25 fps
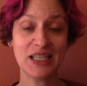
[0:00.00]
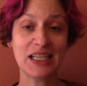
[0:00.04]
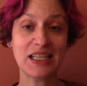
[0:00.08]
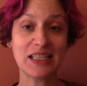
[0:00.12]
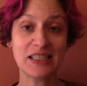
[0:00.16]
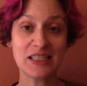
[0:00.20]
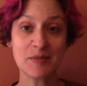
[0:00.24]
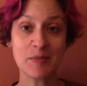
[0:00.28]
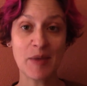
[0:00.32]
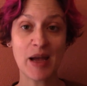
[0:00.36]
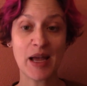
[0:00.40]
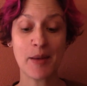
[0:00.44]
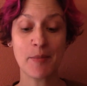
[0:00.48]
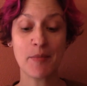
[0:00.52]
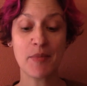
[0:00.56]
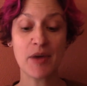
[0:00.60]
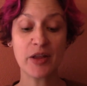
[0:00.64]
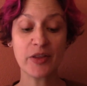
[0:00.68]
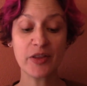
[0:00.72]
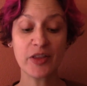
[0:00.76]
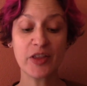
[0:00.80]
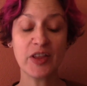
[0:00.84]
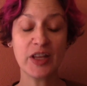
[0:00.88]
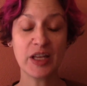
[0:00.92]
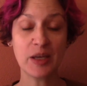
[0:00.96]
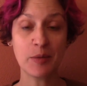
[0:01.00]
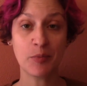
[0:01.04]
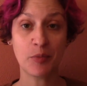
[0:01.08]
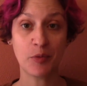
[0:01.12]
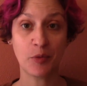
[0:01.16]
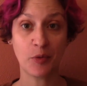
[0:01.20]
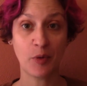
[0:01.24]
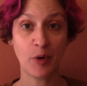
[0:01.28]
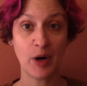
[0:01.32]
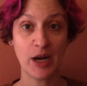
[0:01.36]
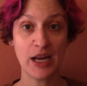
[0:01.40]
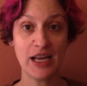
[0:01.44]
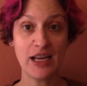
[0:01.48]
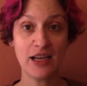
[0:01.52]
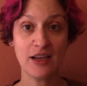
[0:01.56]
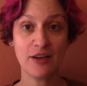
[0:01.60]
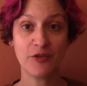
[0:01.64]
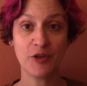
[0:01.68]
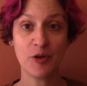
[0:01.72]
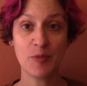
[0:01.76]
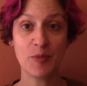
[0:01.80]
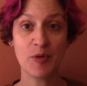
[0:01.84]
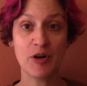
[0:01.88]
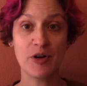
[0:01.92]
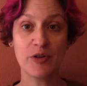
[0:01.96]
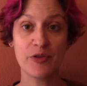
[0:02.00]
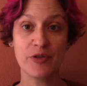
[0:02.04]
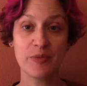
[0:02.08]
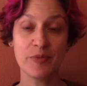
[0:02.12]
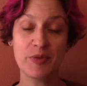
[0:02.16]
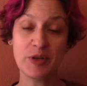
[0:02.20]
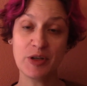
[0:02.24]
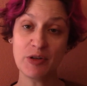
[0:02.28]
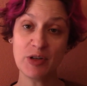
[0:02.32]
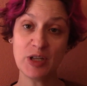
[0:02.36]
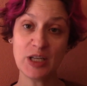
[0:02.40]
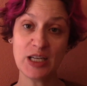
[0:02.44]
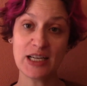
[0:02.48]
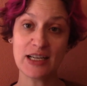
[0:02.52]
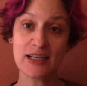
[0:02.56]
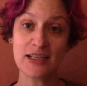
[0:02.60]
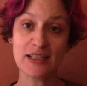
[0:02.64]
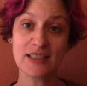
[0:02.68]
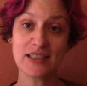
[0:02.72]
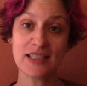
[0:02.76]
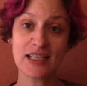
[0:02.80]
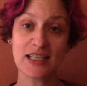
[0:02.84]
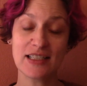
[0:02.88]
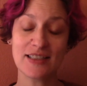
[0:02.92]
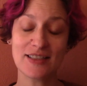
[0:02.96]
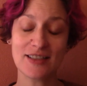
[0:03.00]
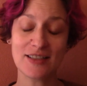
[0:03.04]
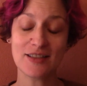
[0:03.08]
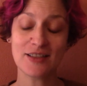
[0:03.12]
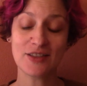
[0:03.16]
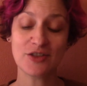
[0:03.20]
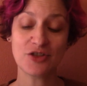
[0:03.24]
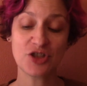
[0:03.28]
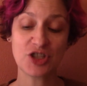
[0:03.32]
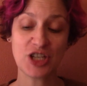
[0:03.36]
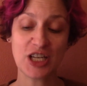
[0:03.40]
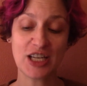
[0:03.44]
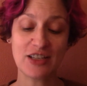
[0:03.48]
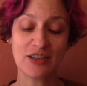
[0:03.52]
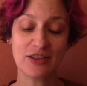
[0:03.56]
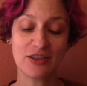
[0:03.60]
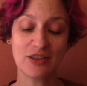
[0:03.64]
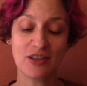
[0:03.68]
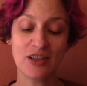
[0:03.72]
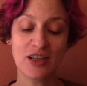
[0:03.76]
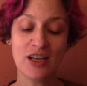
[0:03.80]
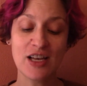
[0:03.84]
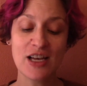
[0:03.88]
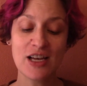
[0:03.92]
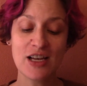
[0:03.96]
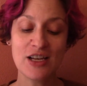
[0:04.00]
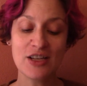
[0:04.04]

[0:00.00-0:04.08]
It is my monthly break from all the beauty content on this channel